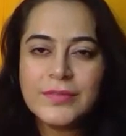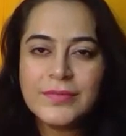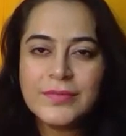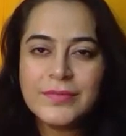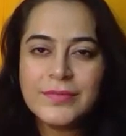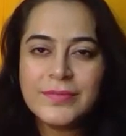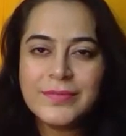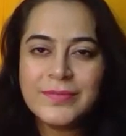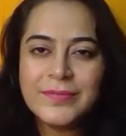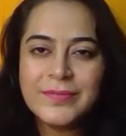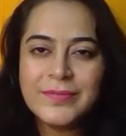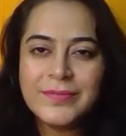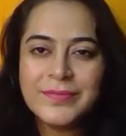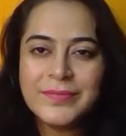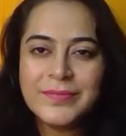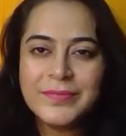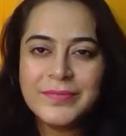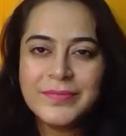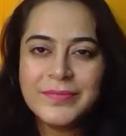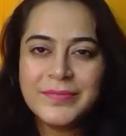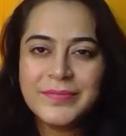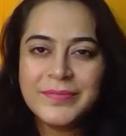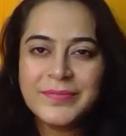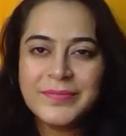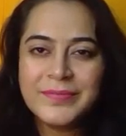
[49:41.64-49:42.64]

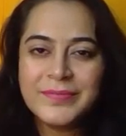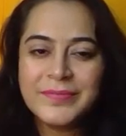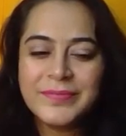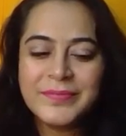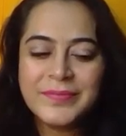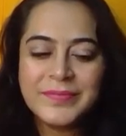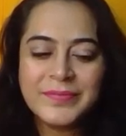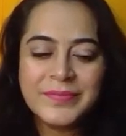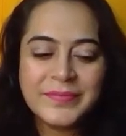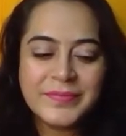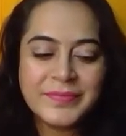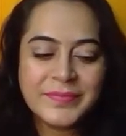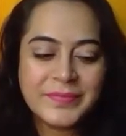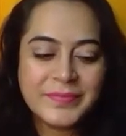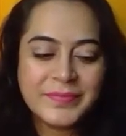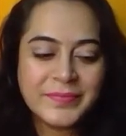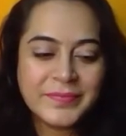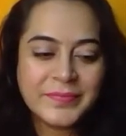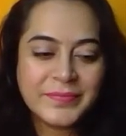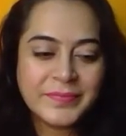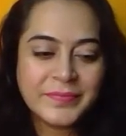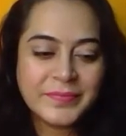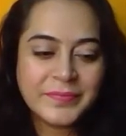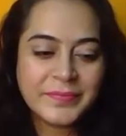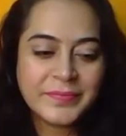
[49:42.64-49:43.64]

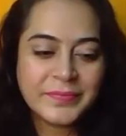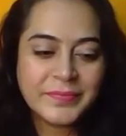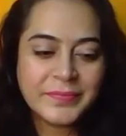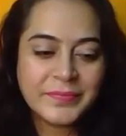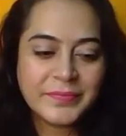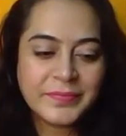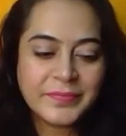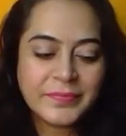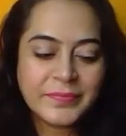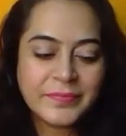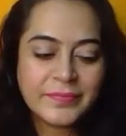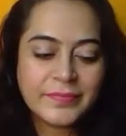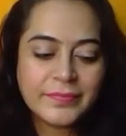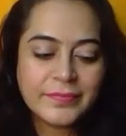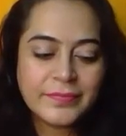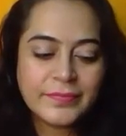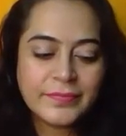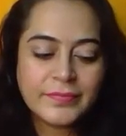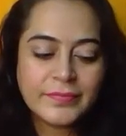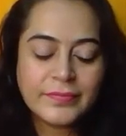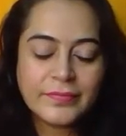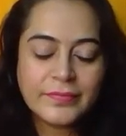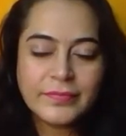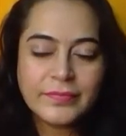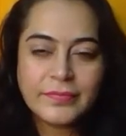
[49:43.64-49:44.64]

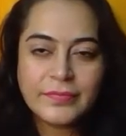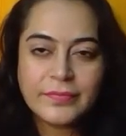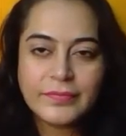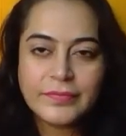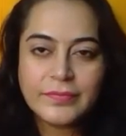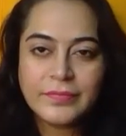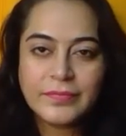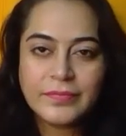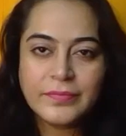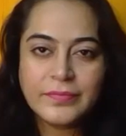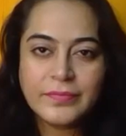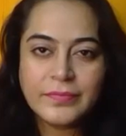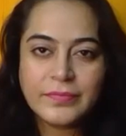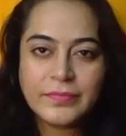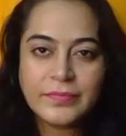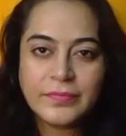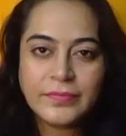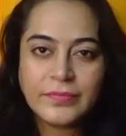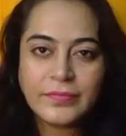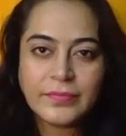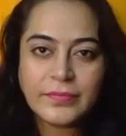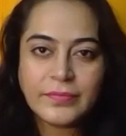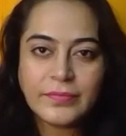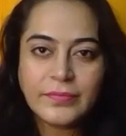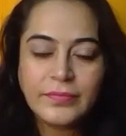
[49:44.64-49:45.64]

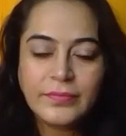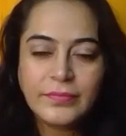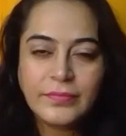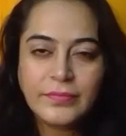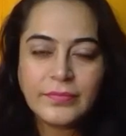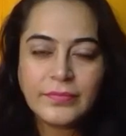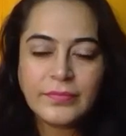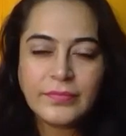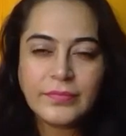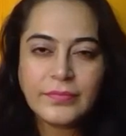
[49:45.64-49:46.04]
(no one is talking)